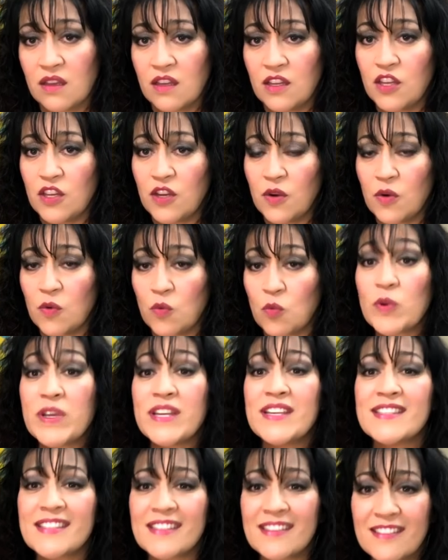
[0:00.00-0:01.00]

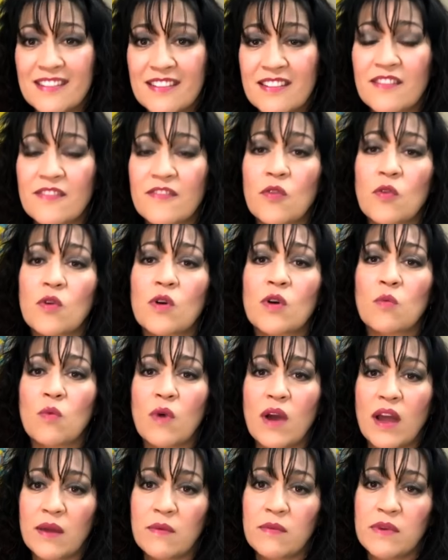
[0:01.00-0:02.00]
reason for
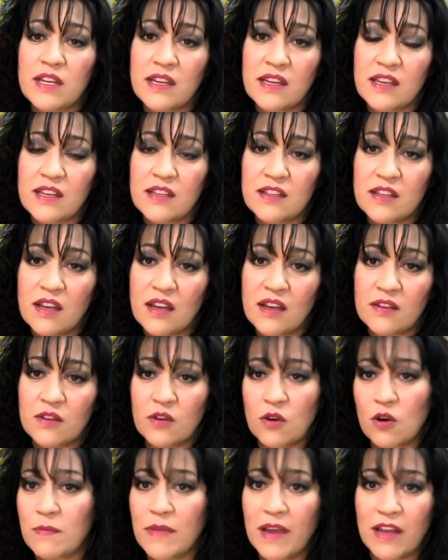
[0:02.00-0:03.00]
why we
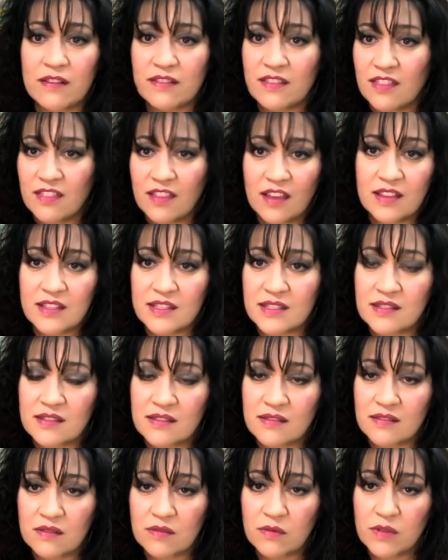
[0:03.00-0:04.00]
go about the
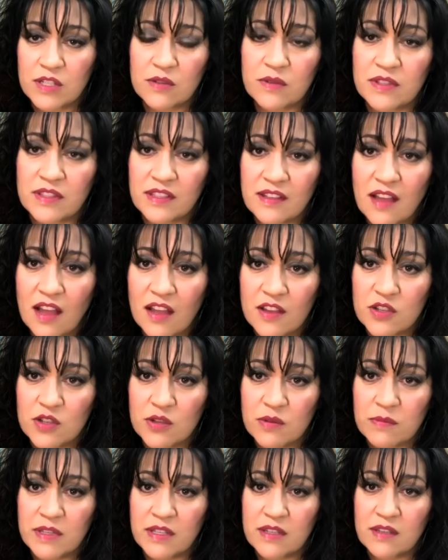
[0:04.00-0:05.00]
things we do in the
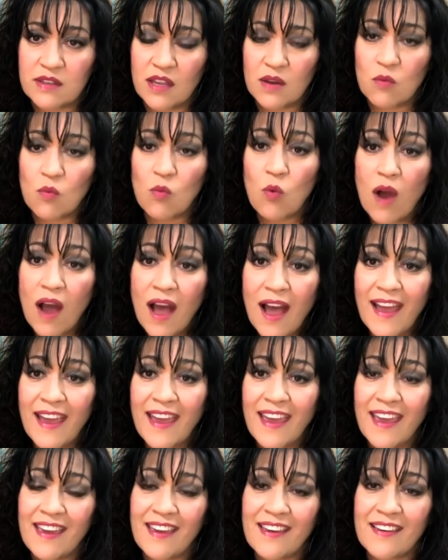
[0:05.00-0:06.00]
classroom, and
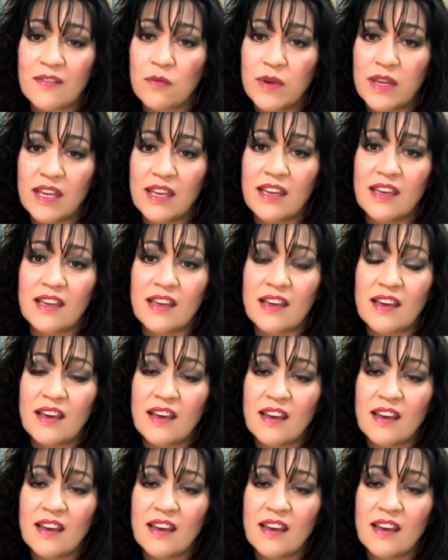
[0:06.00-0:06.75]
why we